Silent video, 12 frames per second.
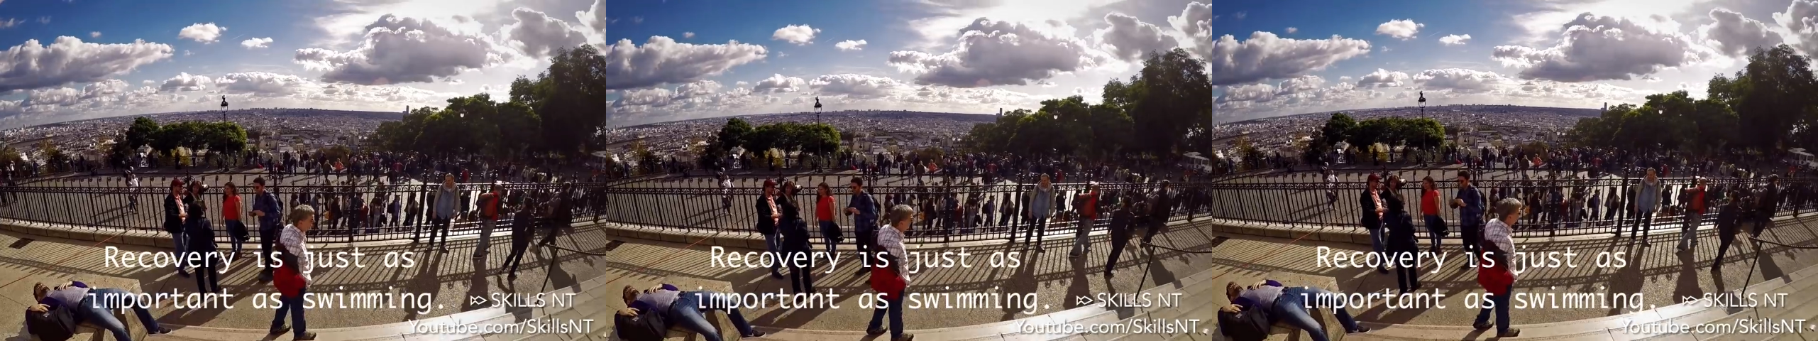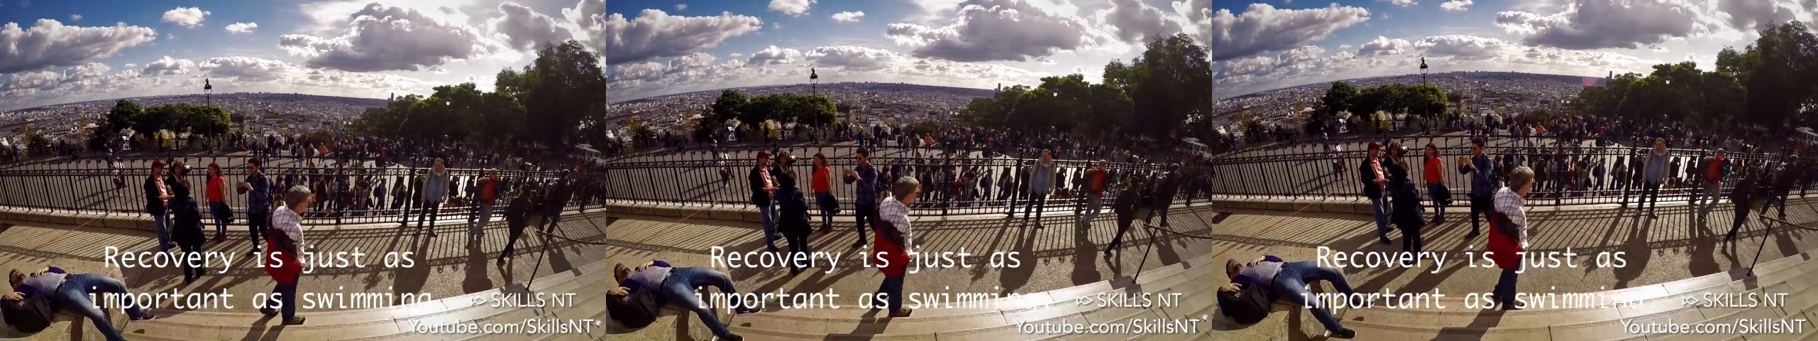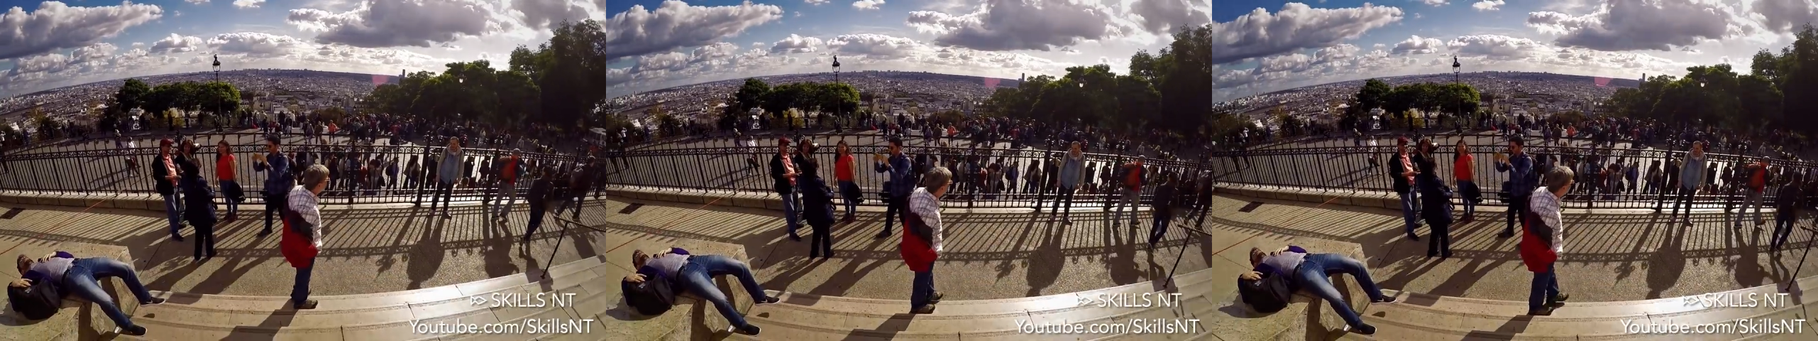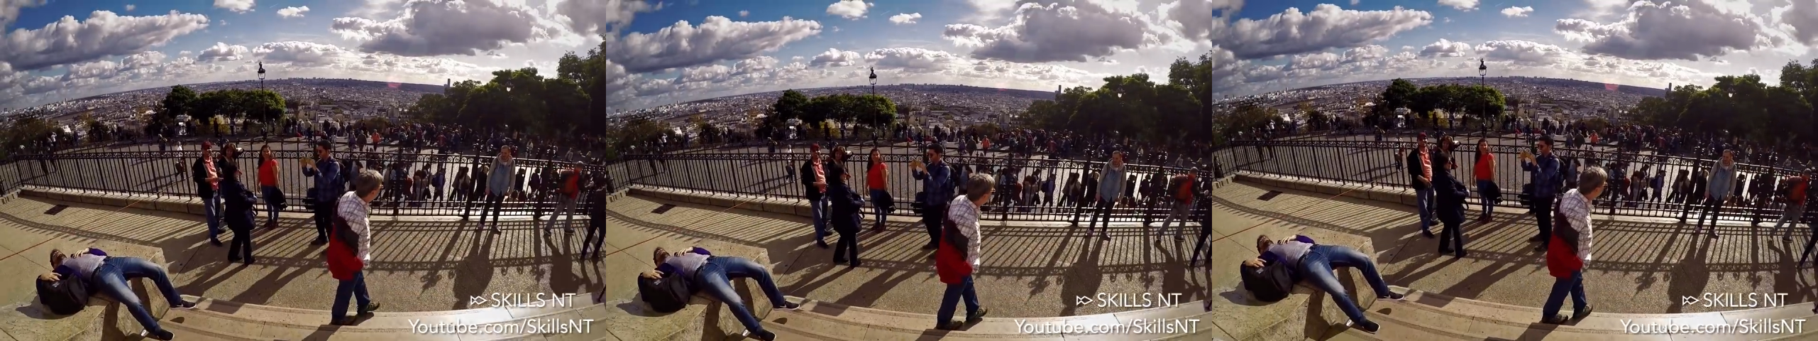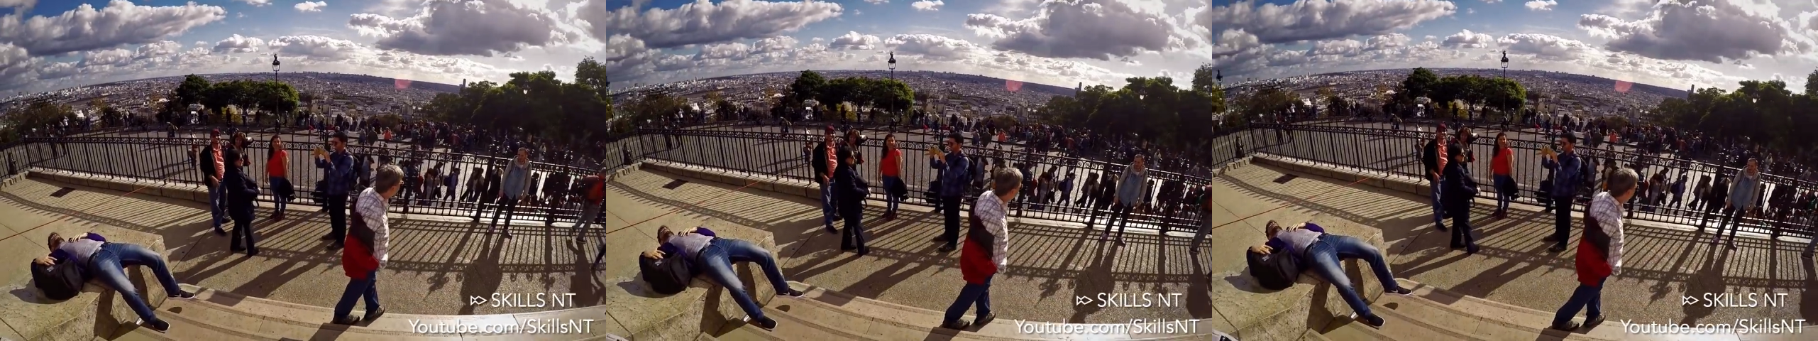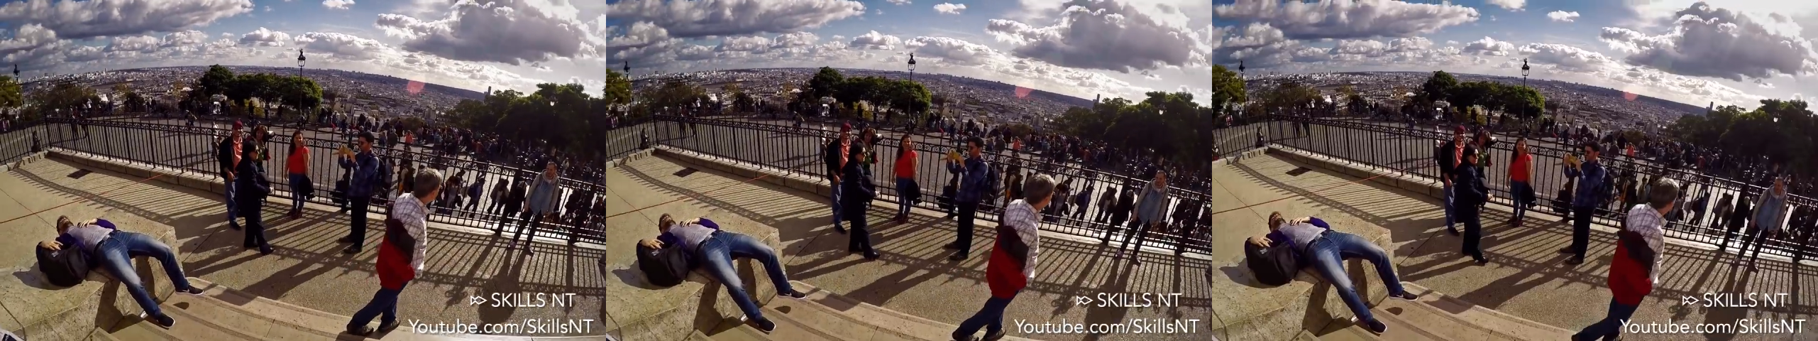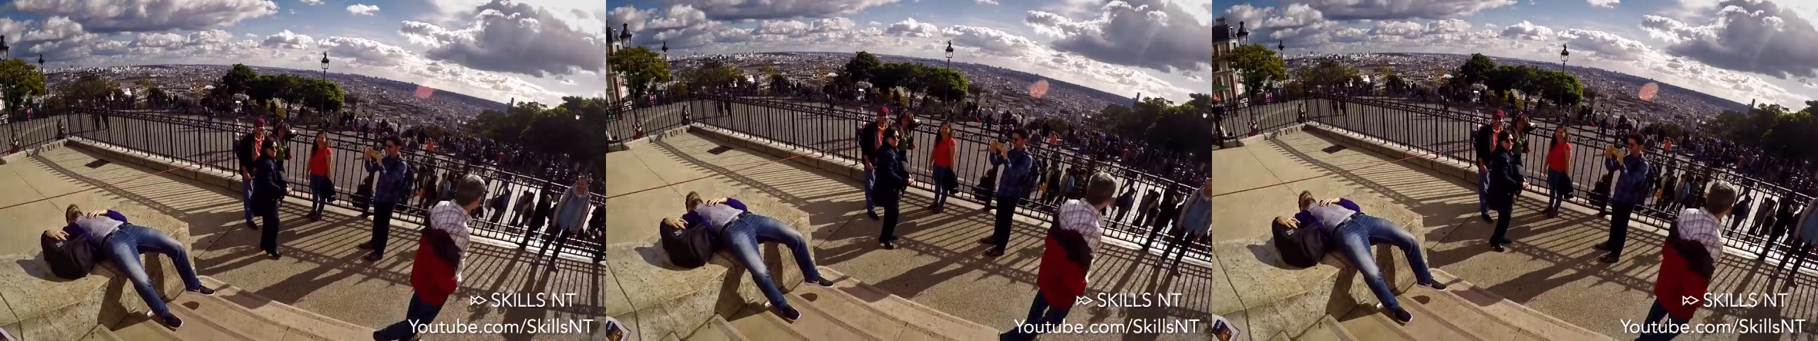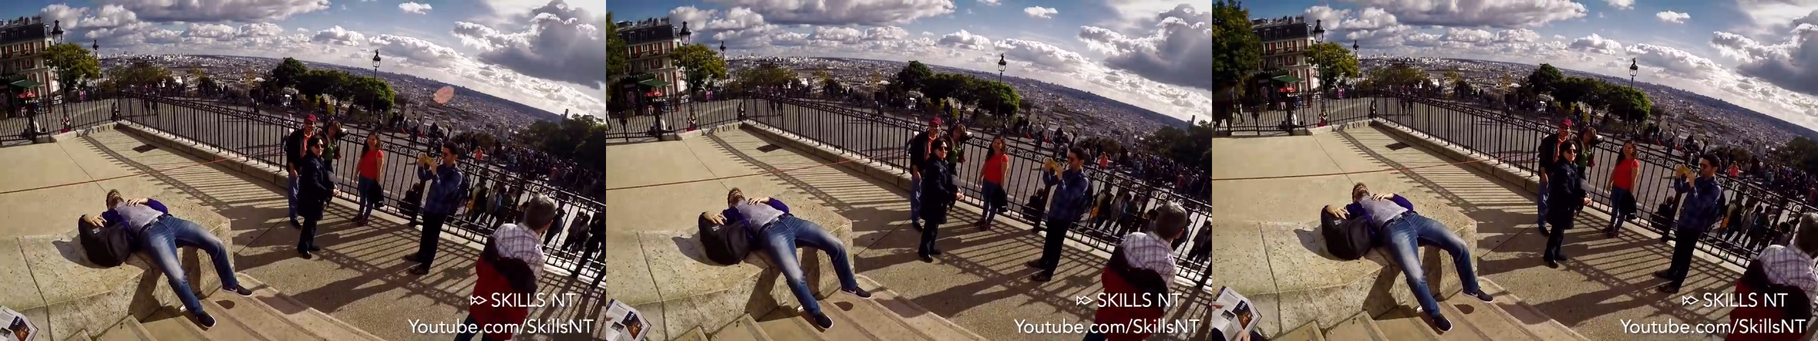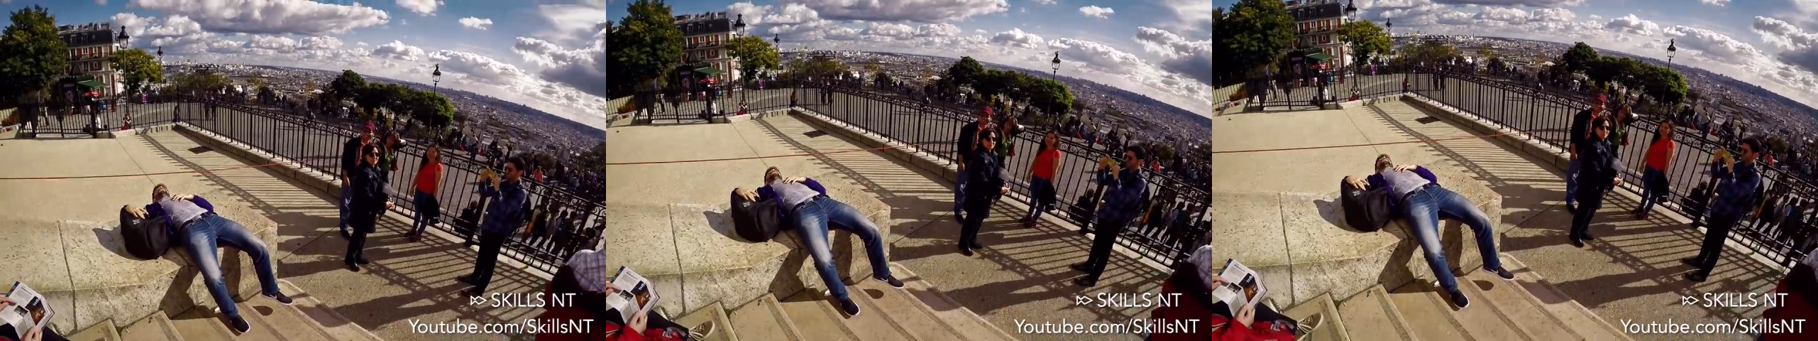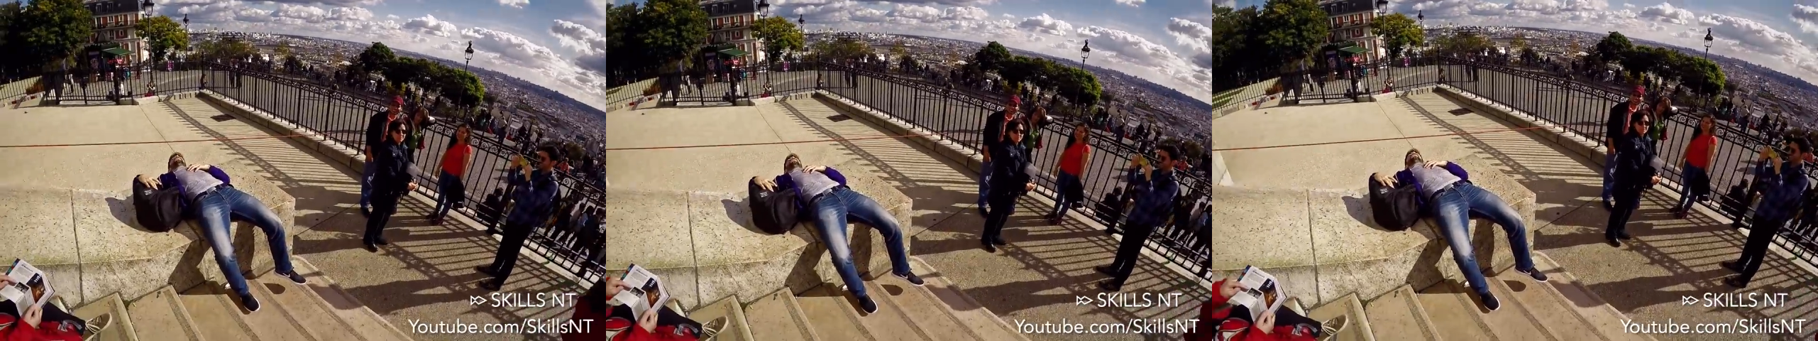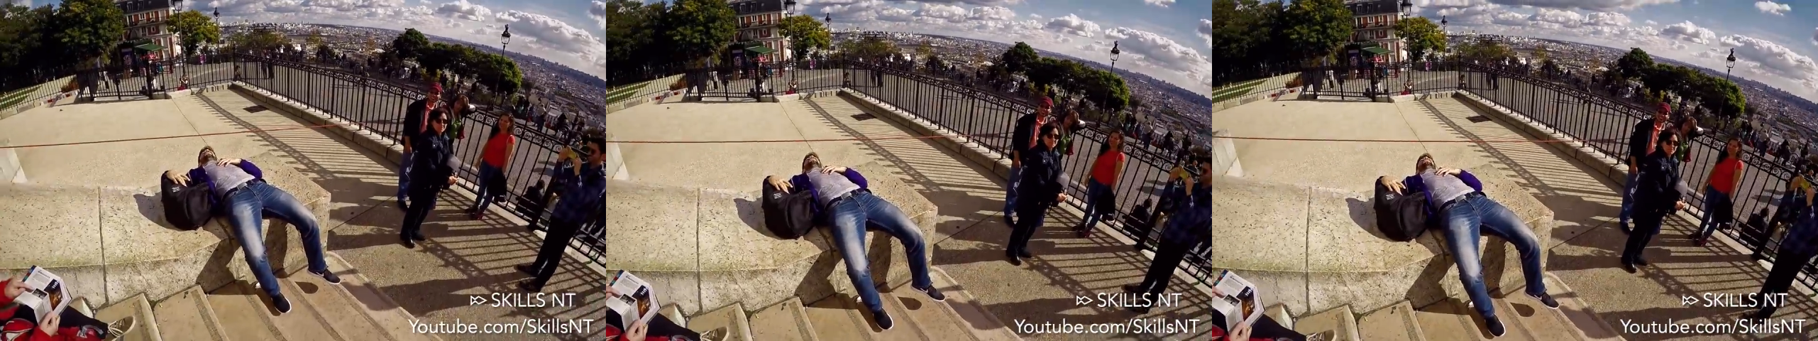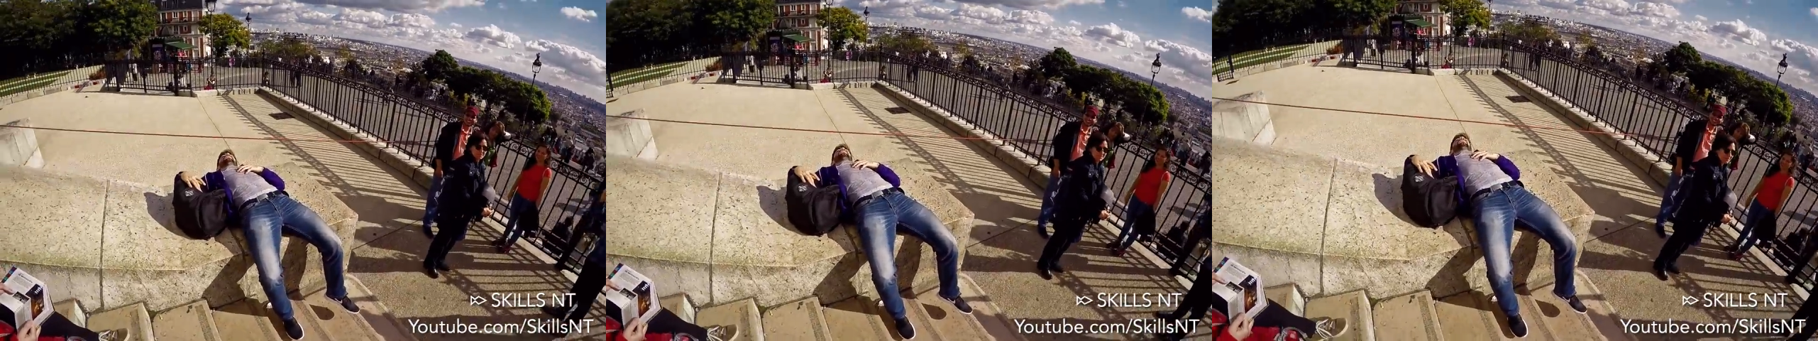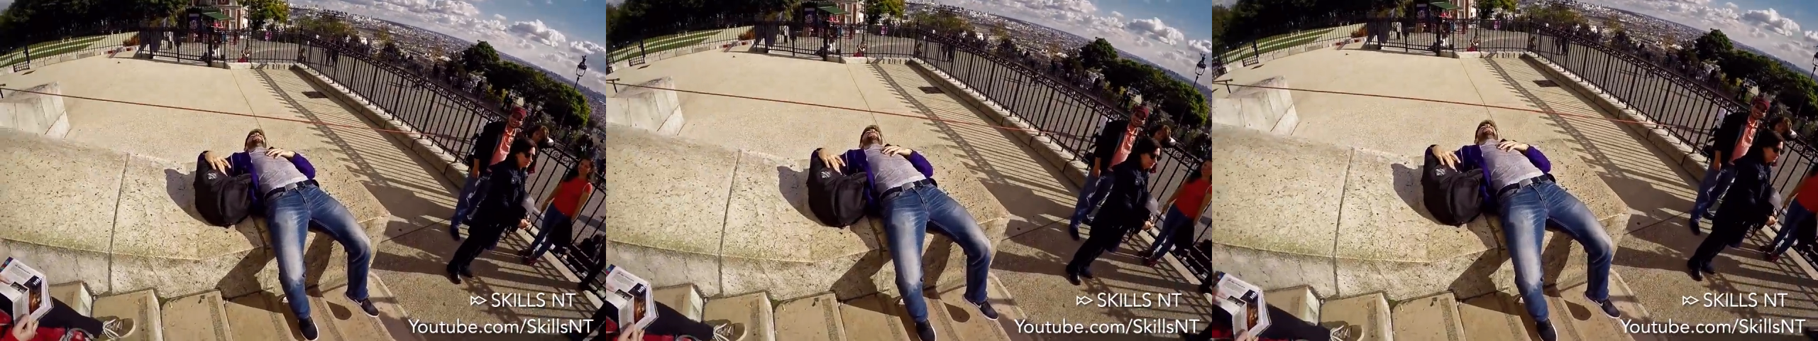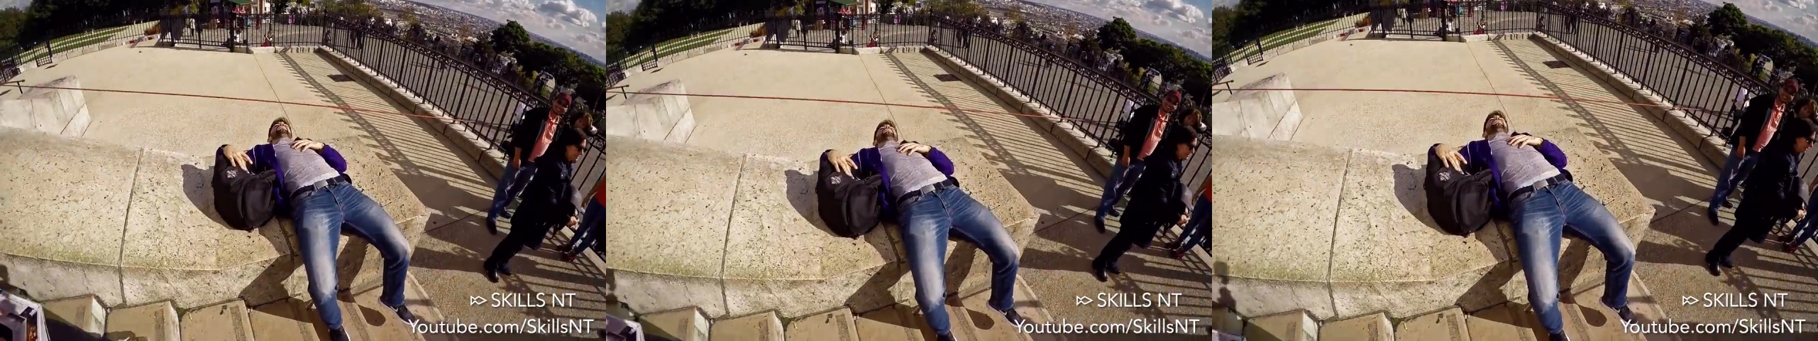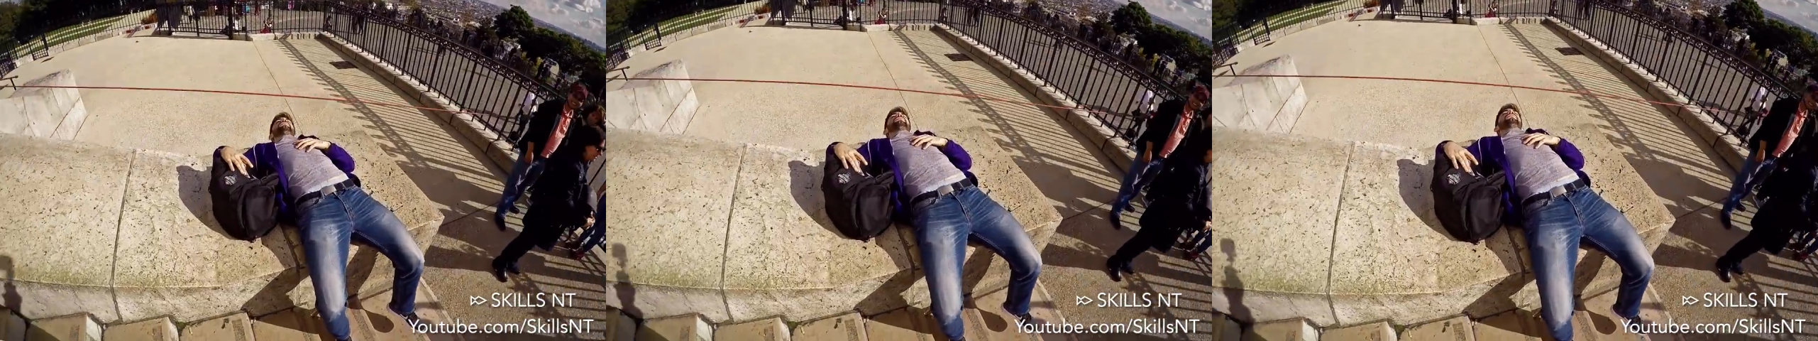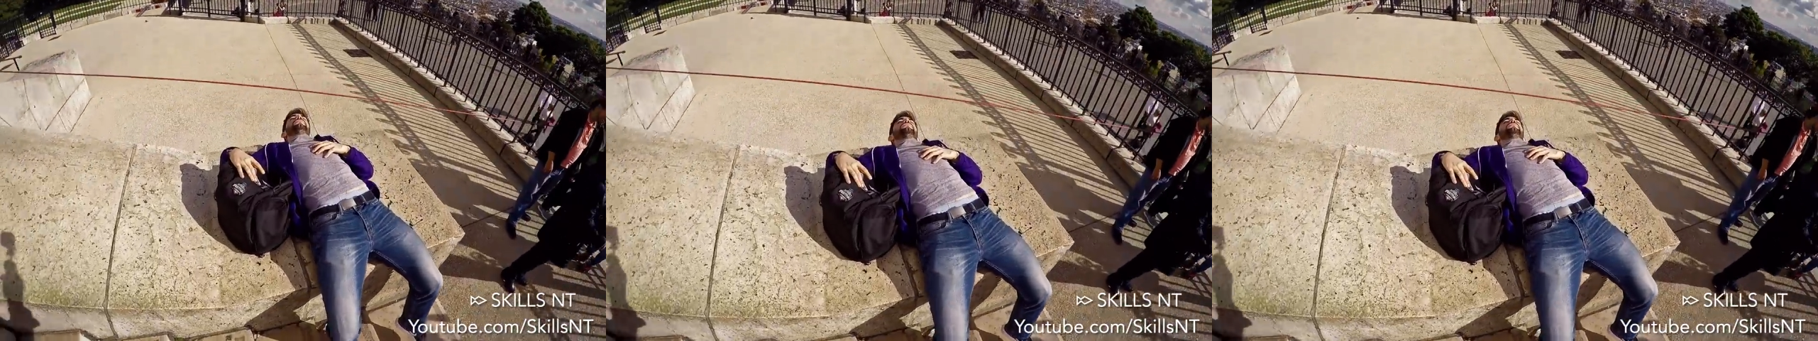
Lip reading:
Nobody's mouth can be seen.